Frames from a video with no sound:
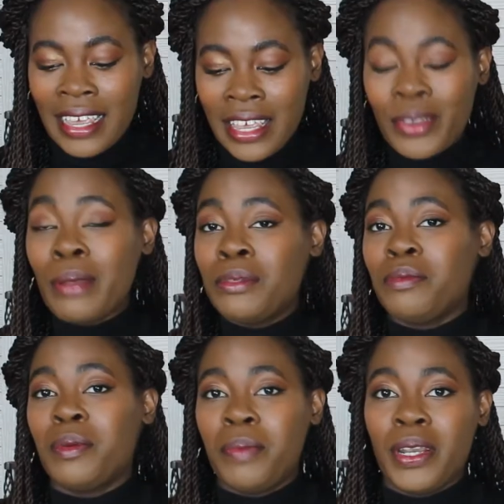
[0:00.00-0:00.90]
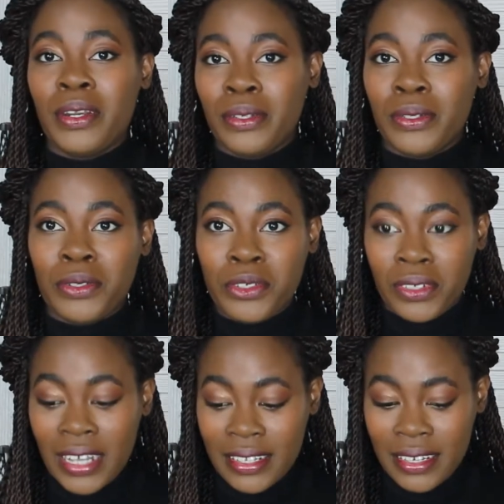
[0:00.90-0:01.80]
gear up to prepare a culture
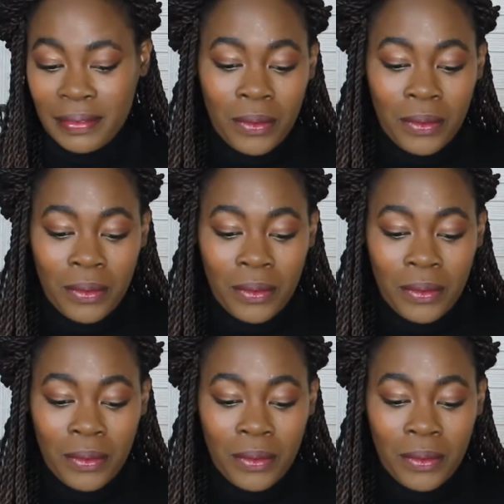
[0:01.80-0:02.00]
lesson.